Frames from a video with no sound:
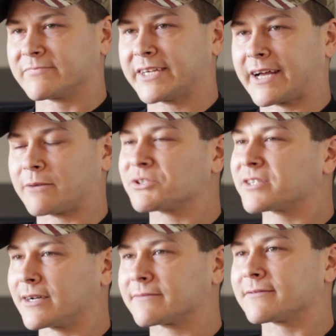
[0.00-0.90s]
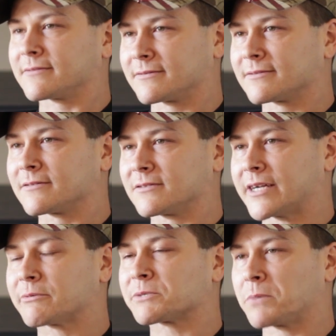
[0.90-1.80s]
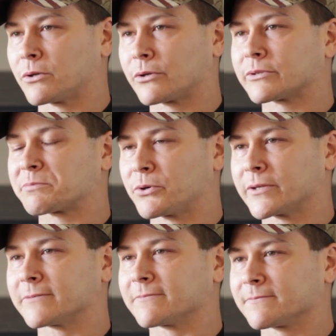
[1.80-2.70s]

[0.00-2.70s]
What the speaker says: yeah, it was tough. That was my lowest point.